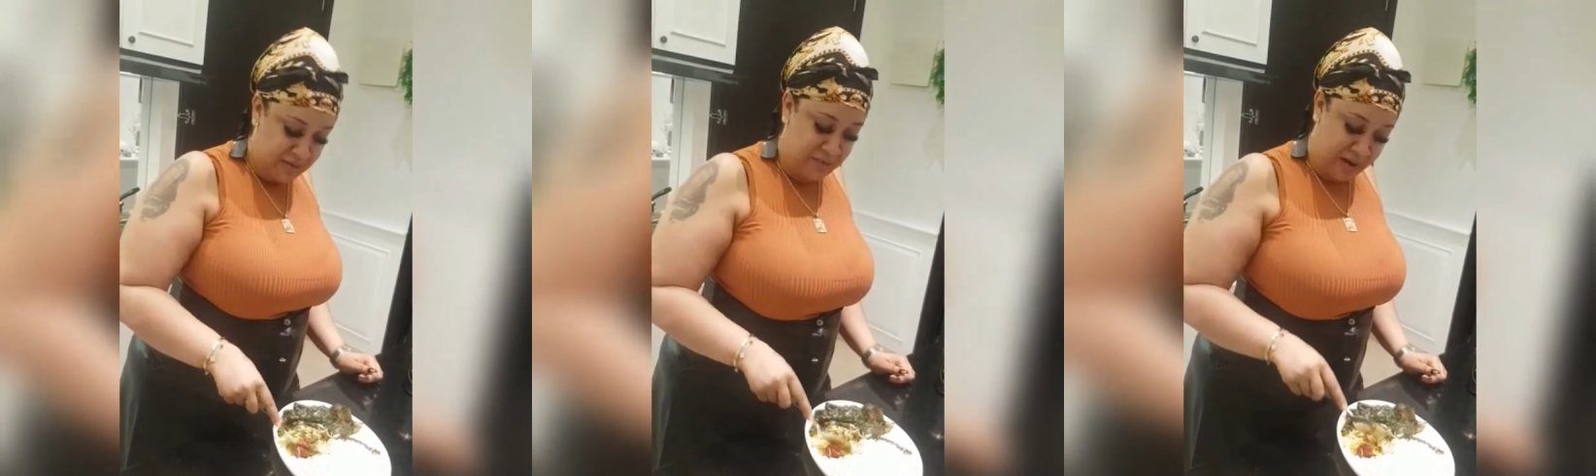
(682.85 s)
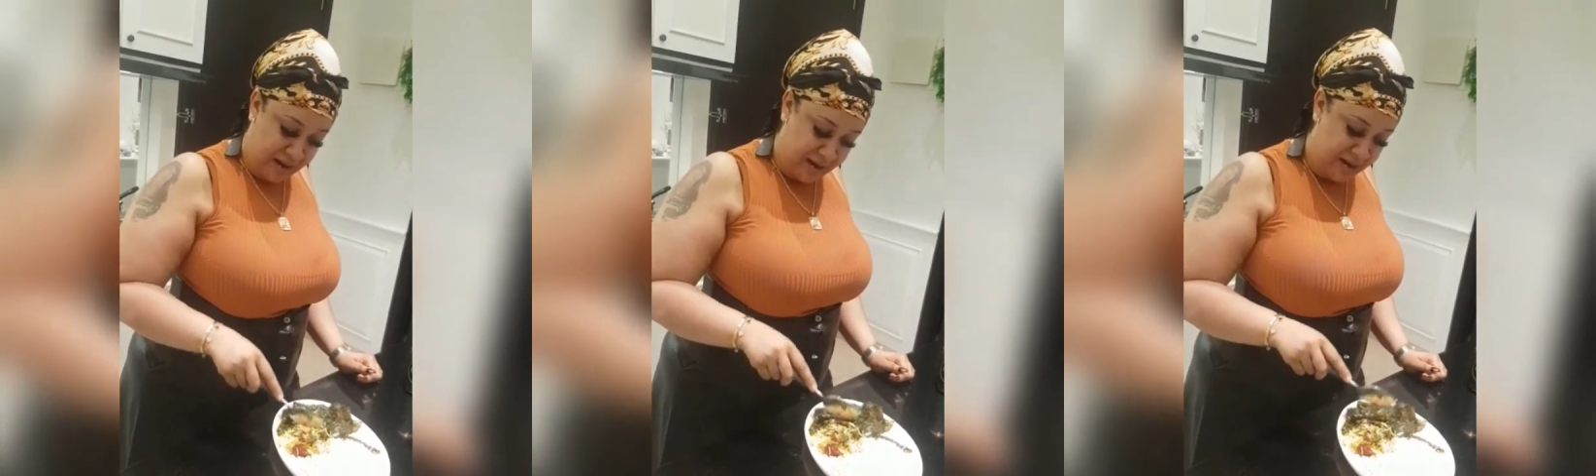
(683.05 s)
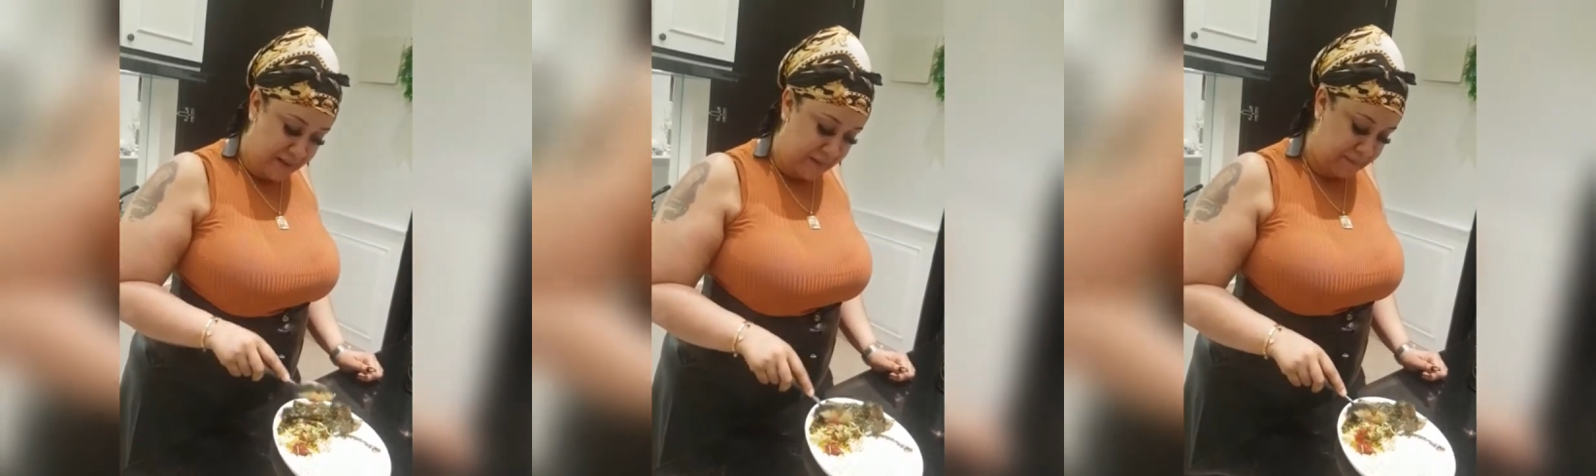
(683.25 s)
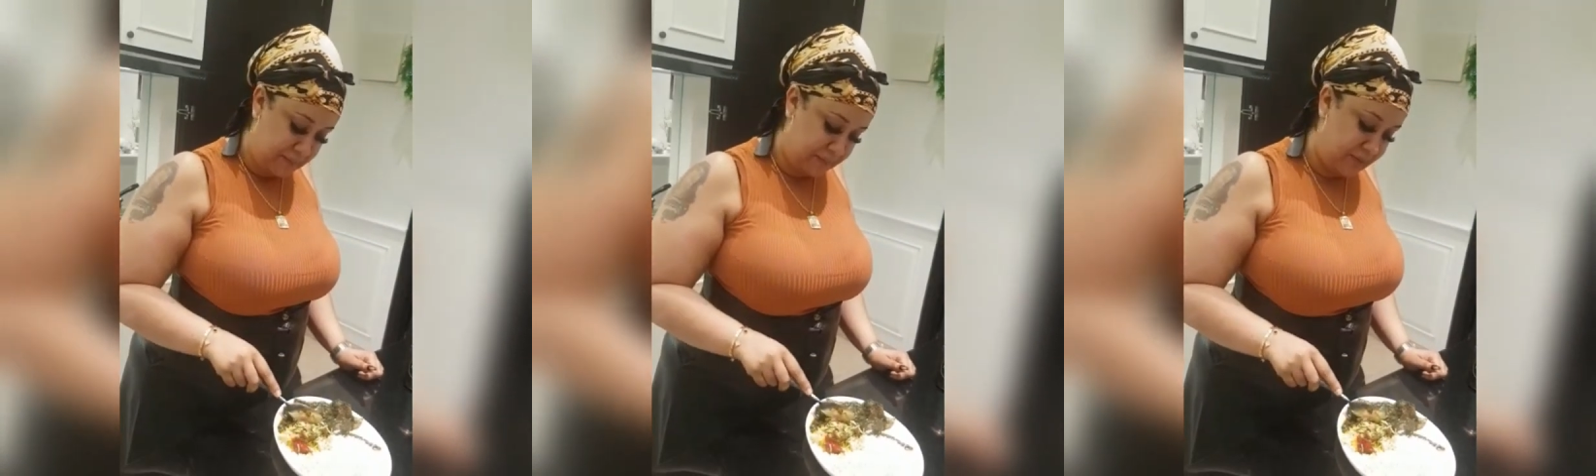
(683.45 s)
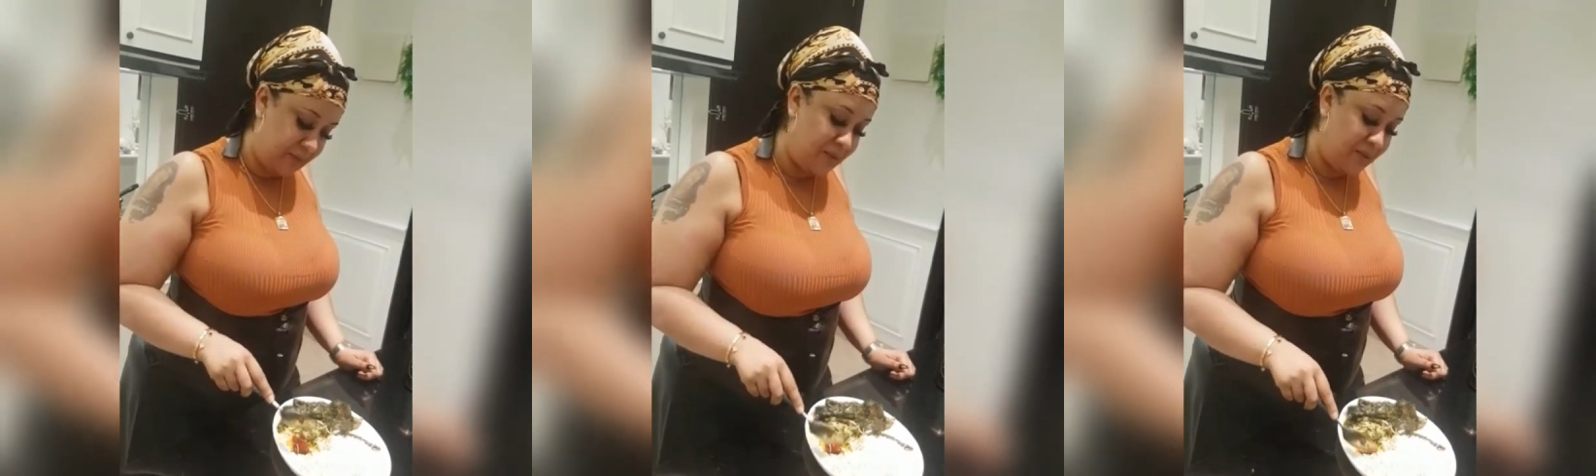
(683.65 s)
right?
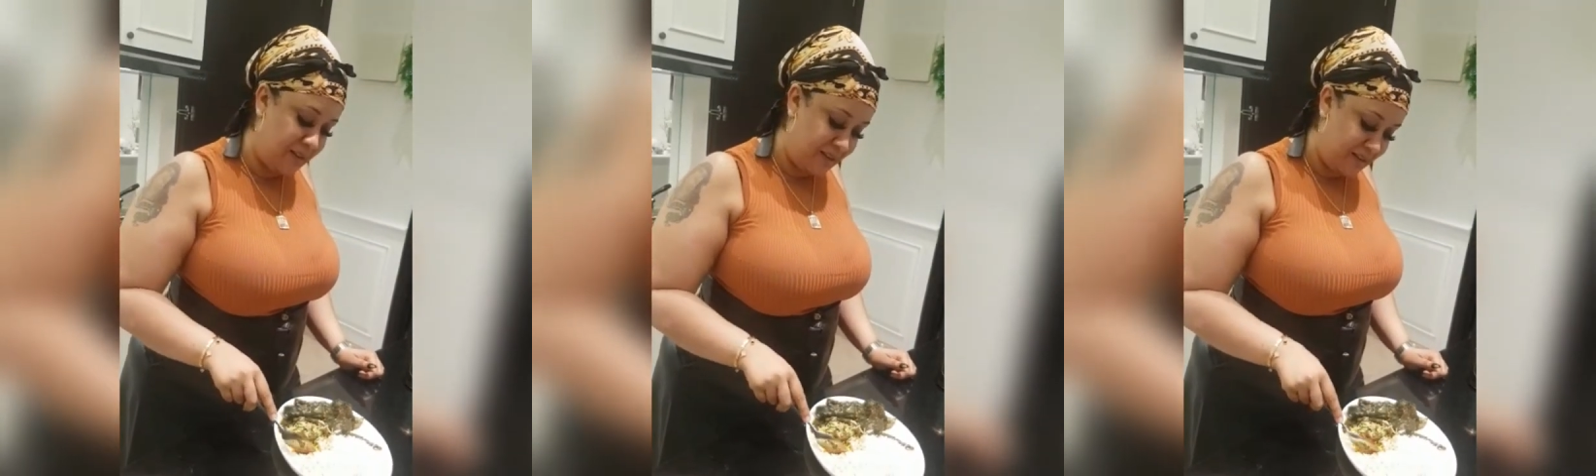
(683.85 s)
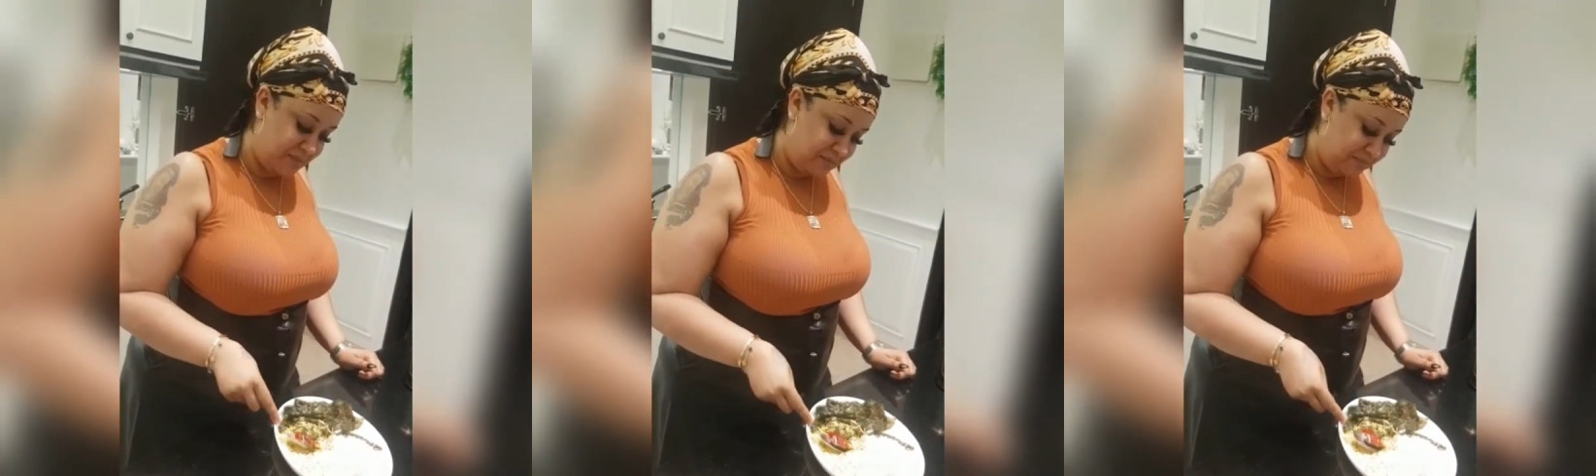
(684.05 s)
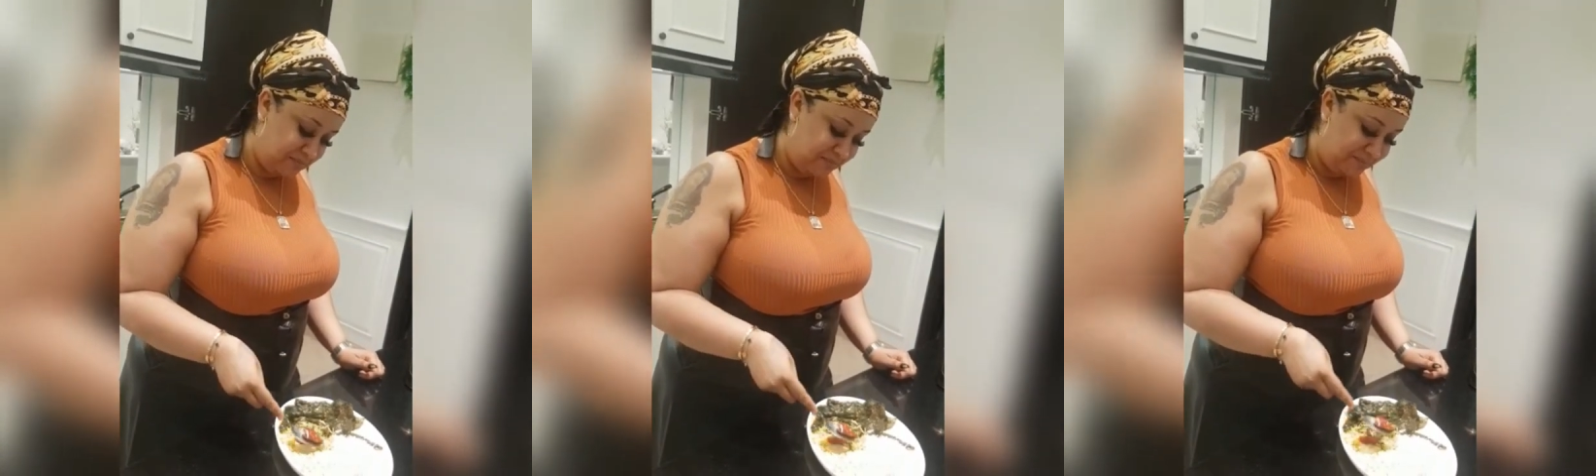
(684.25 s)
Okay.